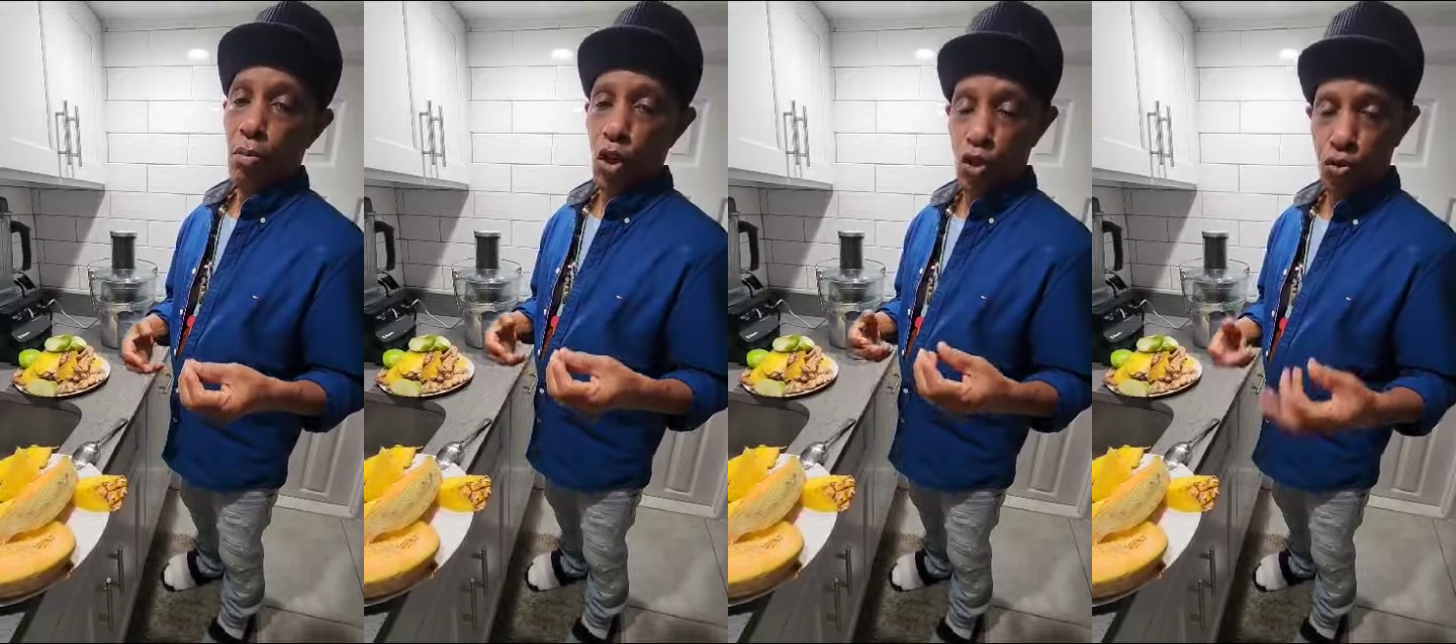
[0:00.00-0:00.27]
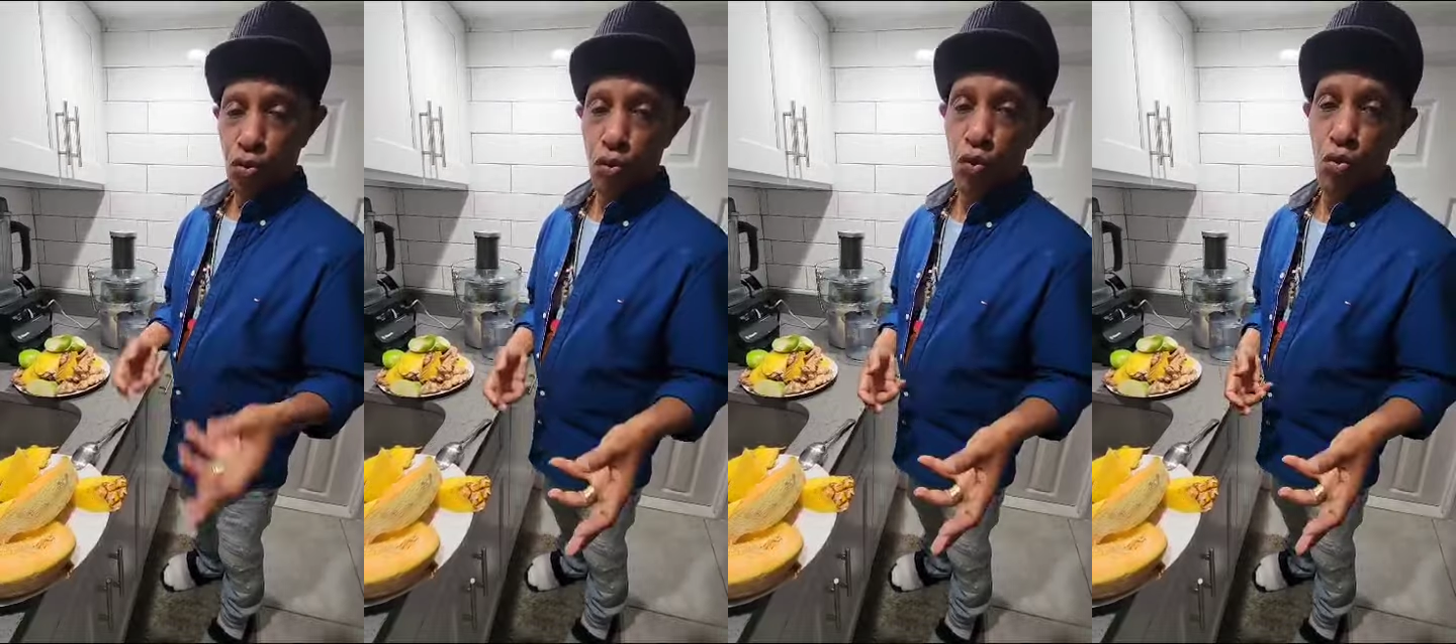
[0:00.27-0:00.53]

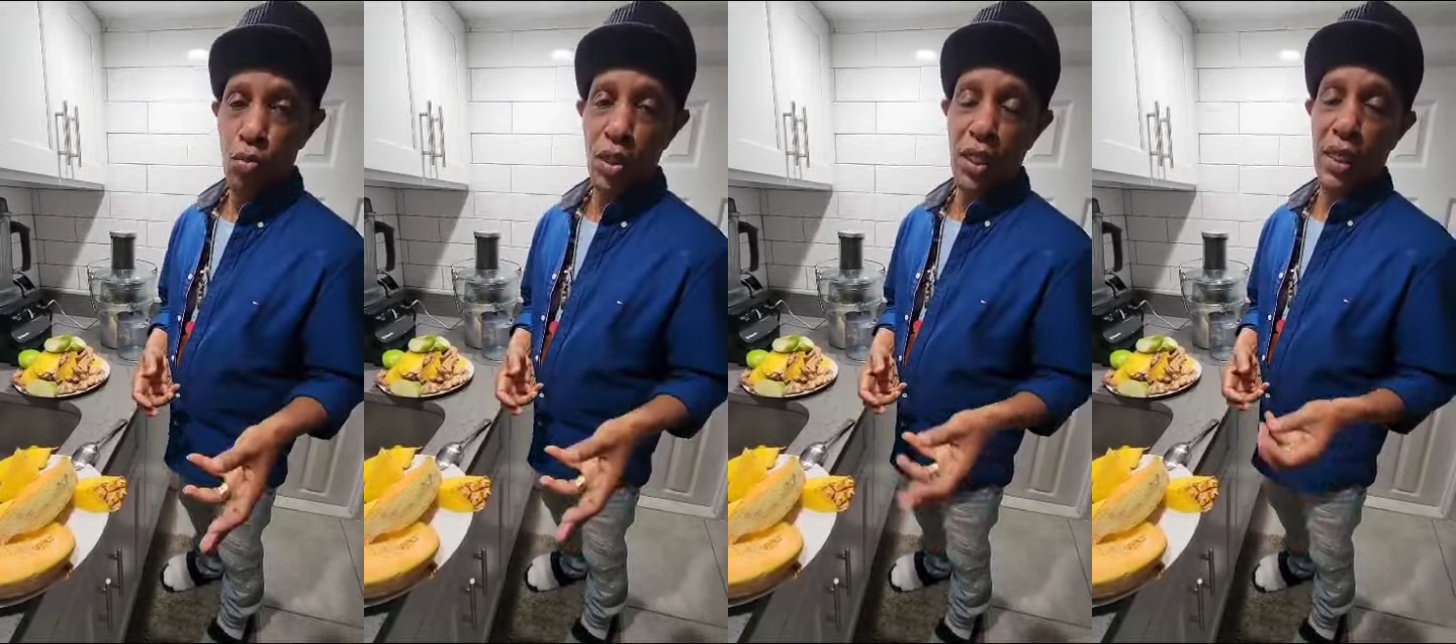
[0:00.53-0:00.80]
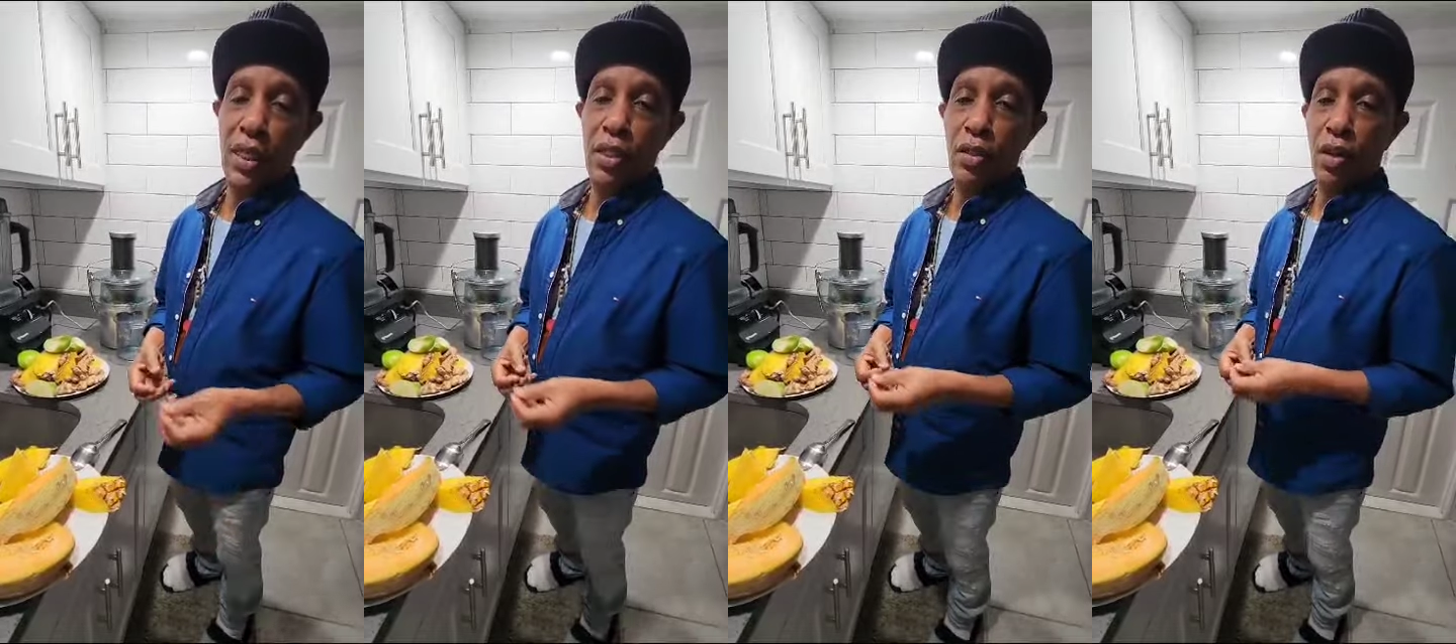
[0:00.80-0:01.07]

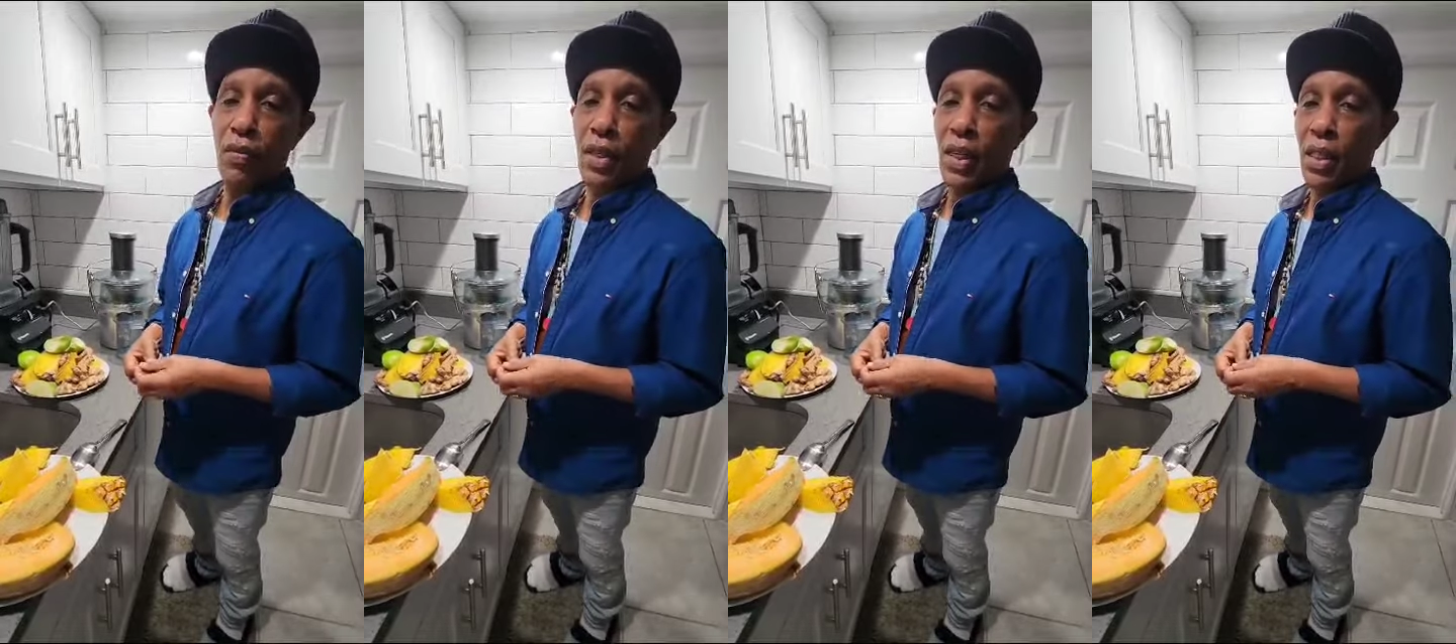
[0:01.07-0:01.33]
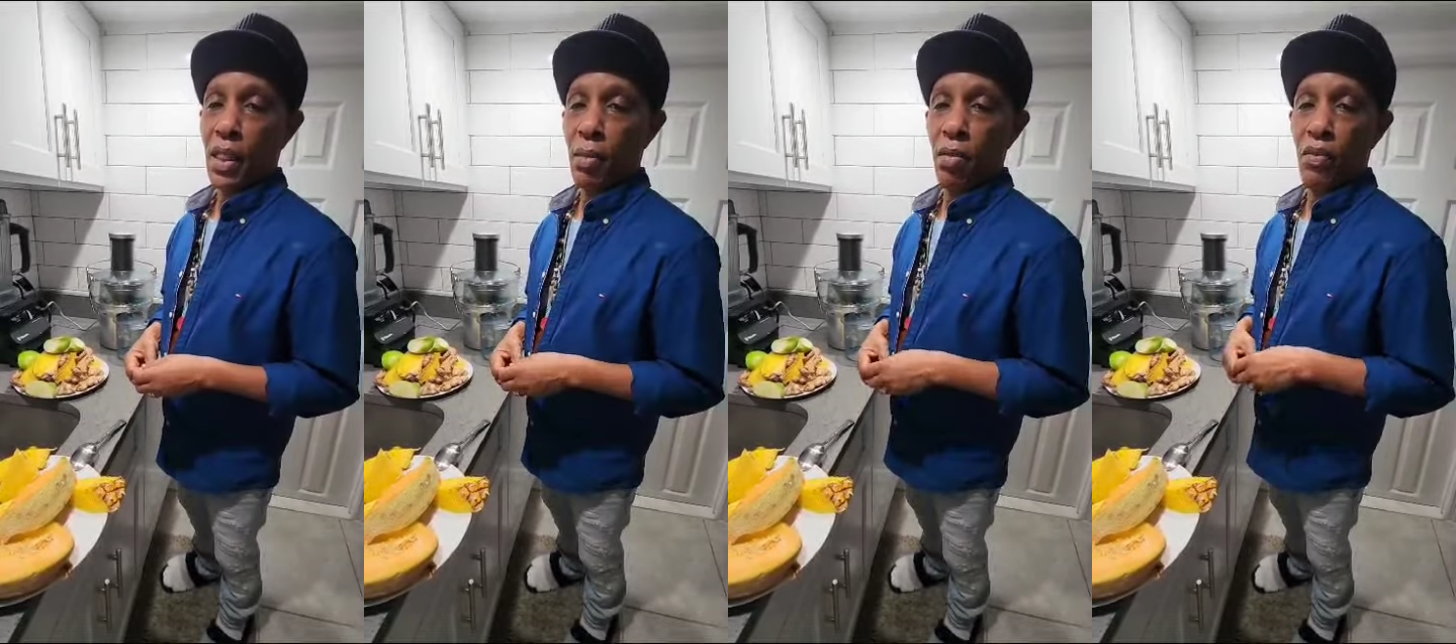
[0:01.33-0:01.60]
mushrooms and you have to
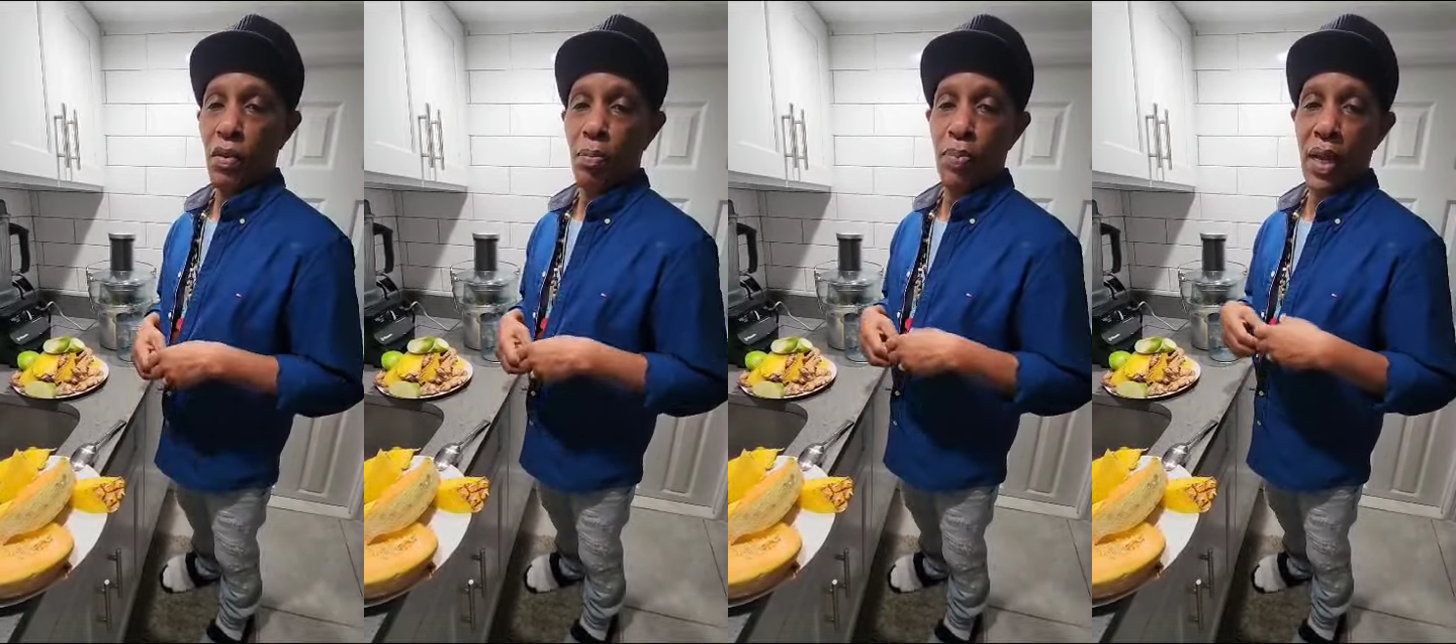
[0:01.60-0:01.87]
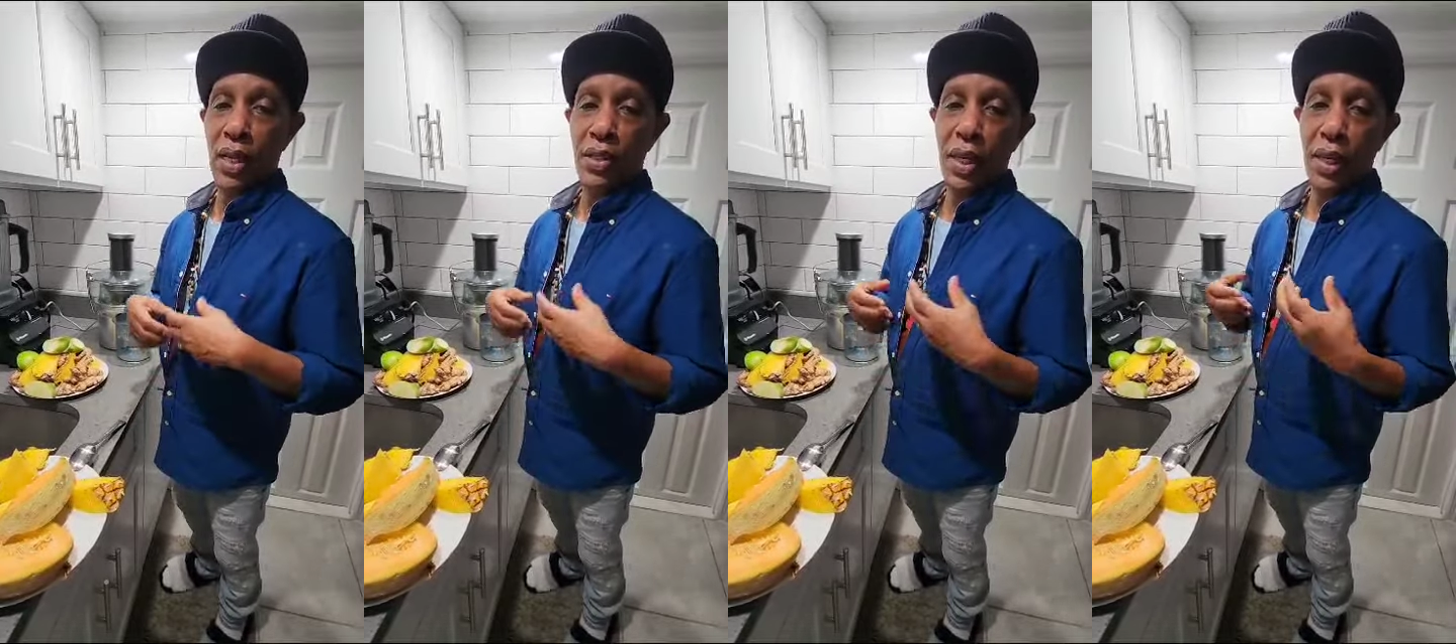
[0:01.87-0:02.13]
get some of the
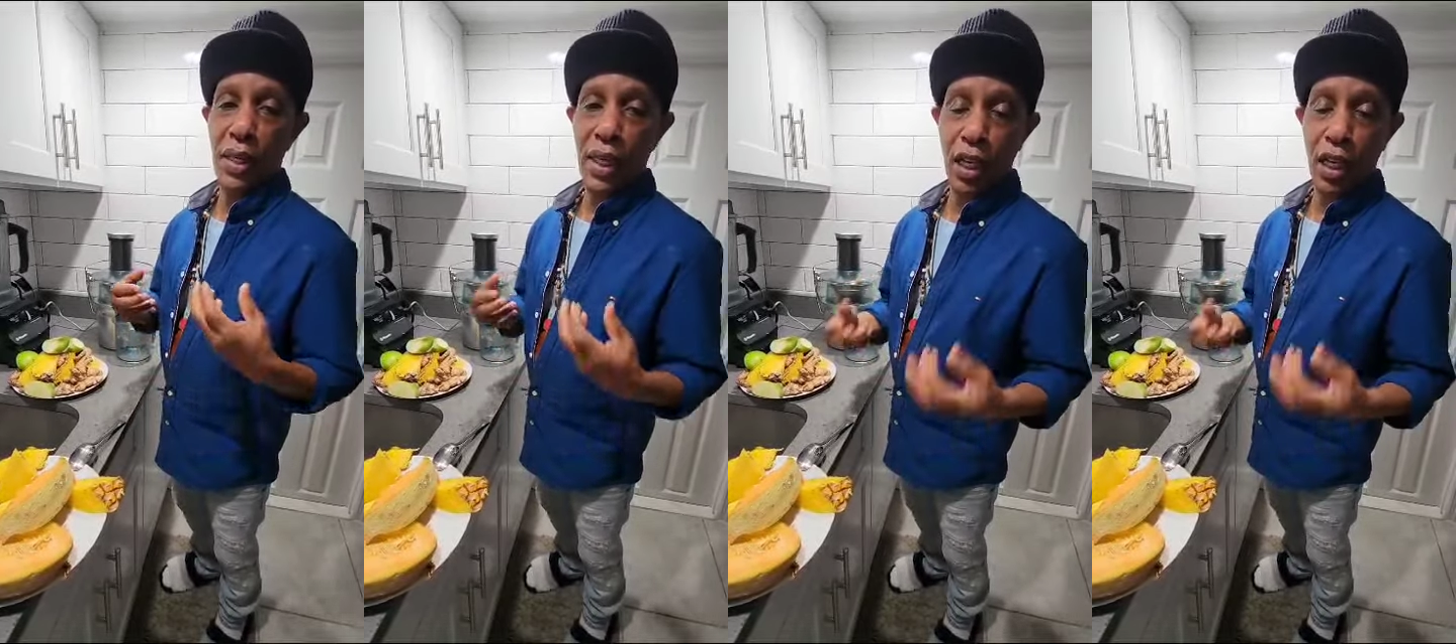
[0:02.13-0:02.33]
plants like